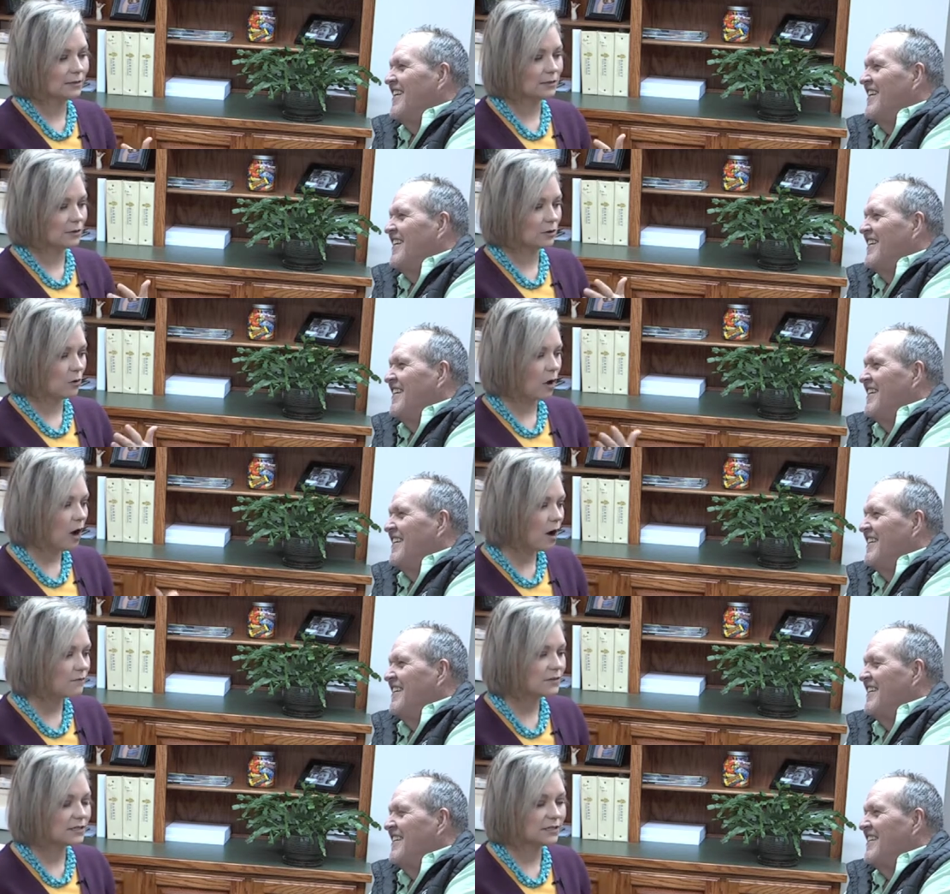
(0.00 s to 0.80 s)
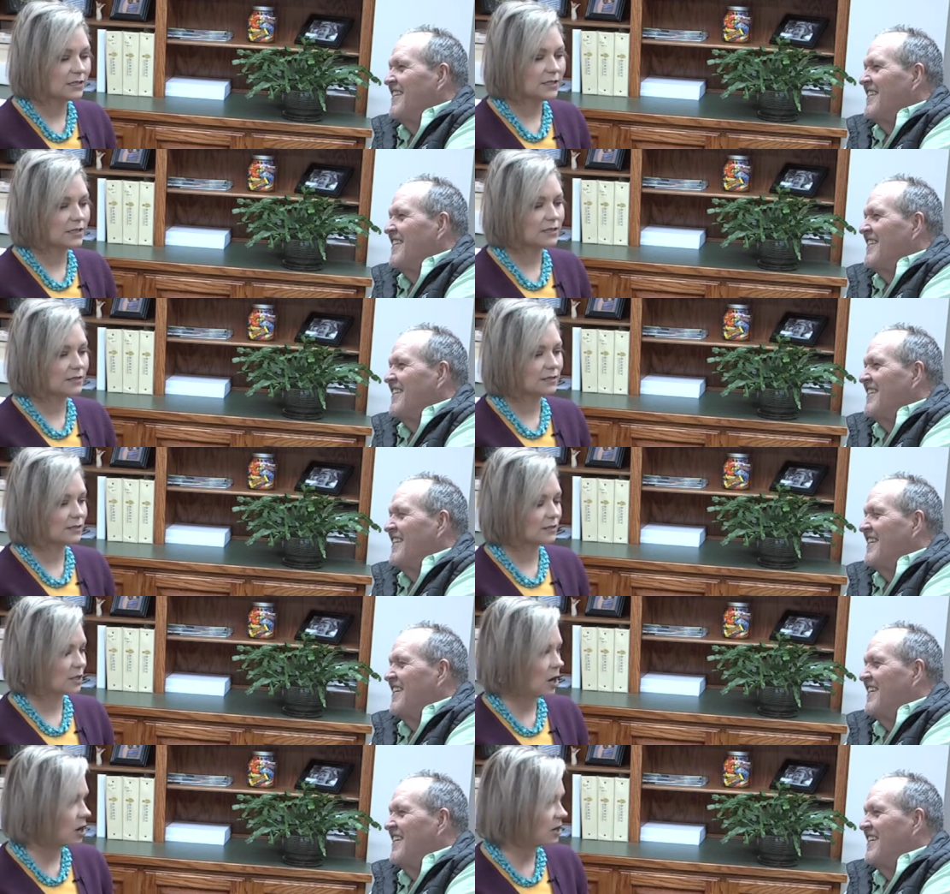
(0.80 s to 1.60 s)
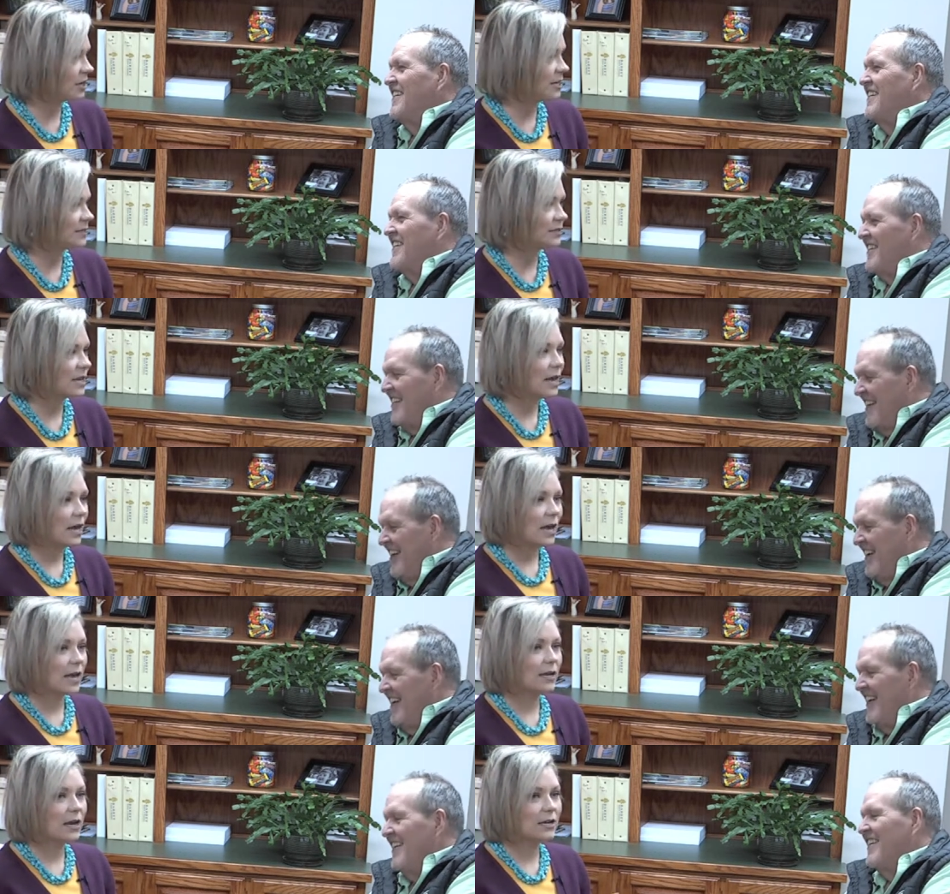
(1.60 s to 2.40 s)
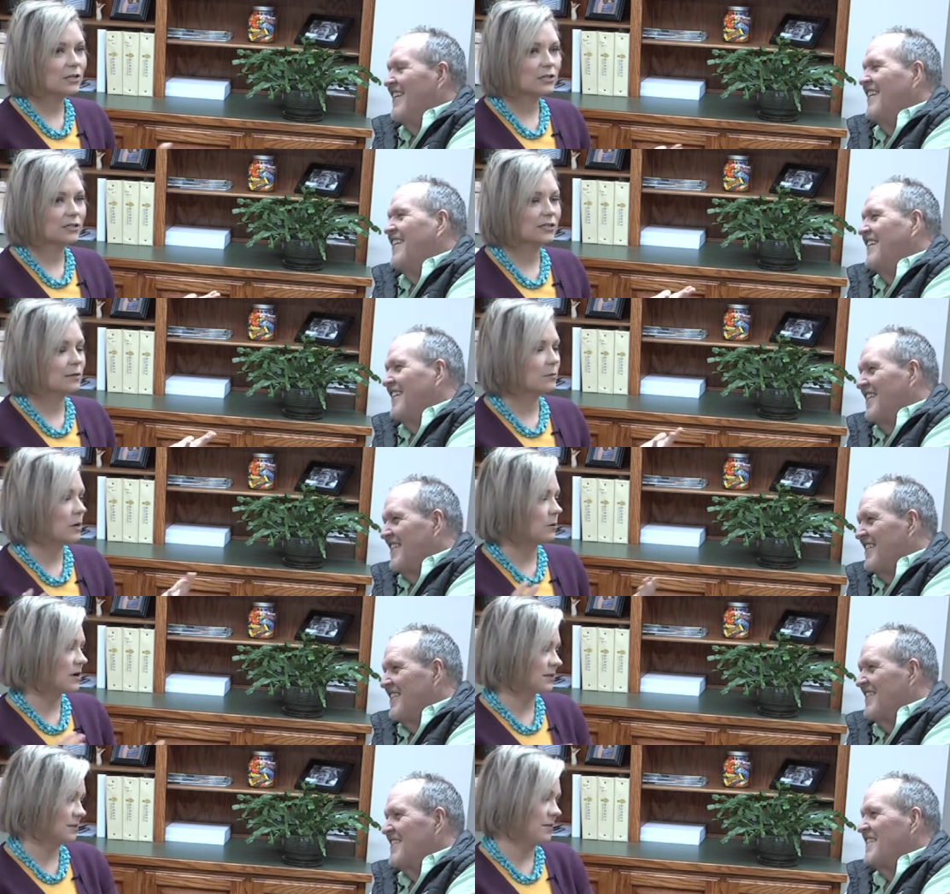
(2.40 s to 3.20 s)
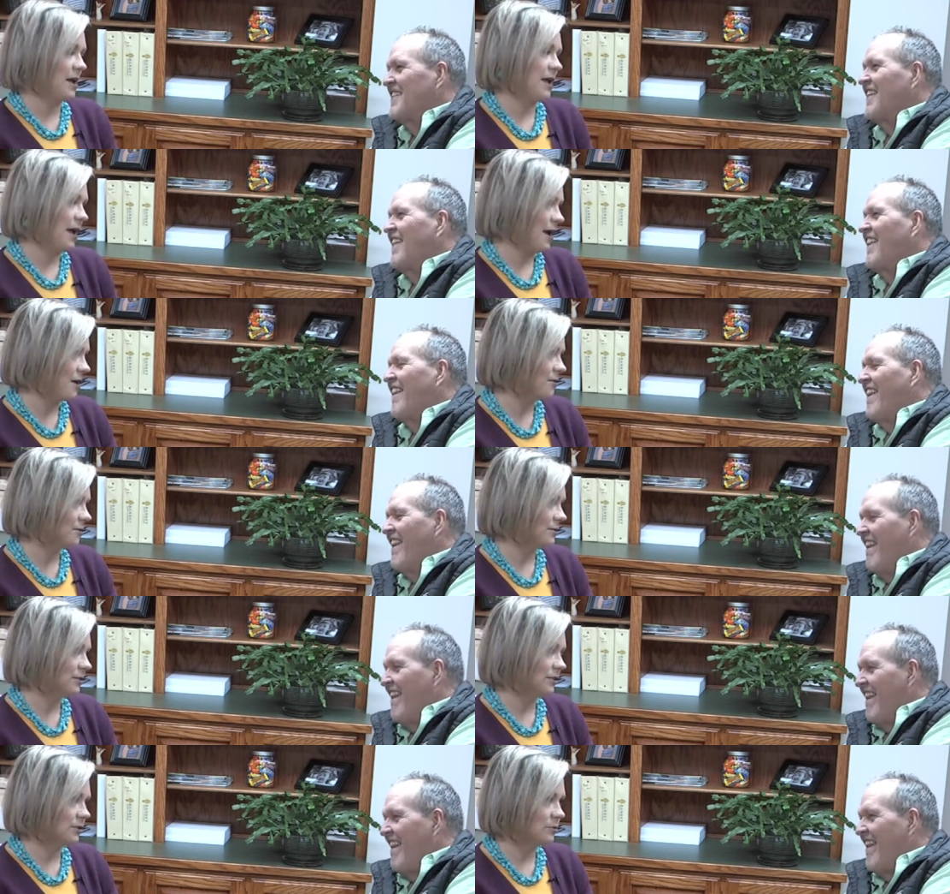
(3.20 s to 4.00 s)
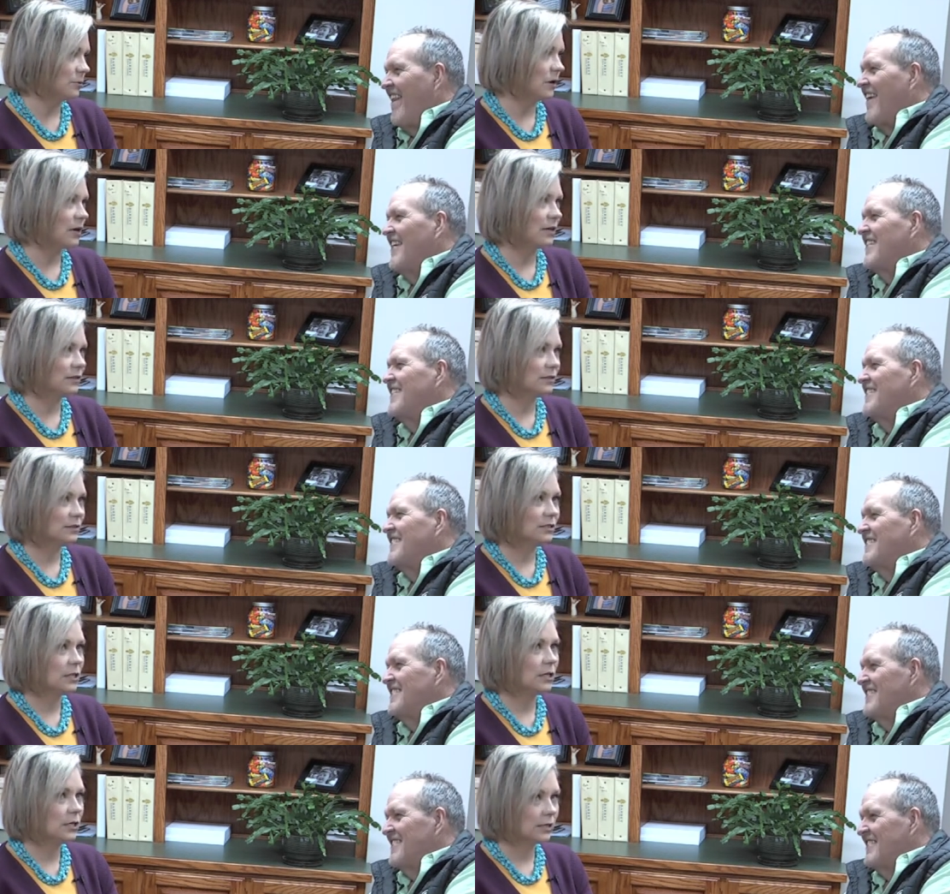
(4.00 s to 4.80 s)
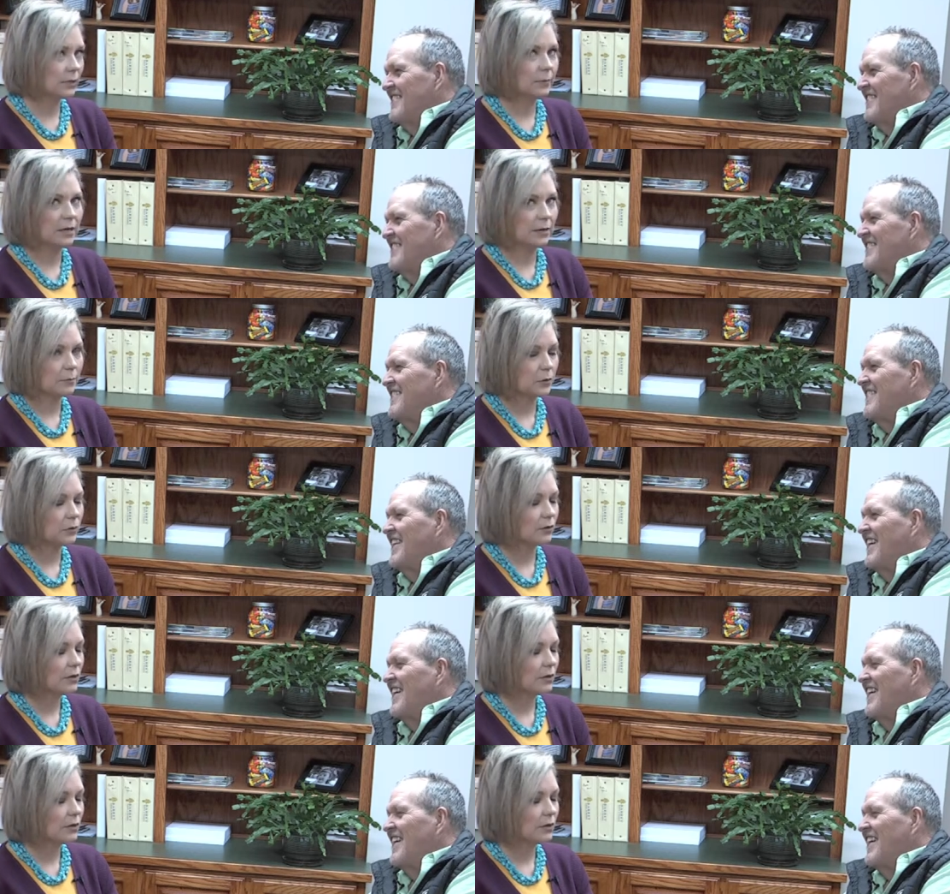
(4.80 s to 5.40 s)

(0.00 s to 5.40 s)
Speaker 1: and you know offices, attorneys, yeah. and I just sent my resume out to a ton of people.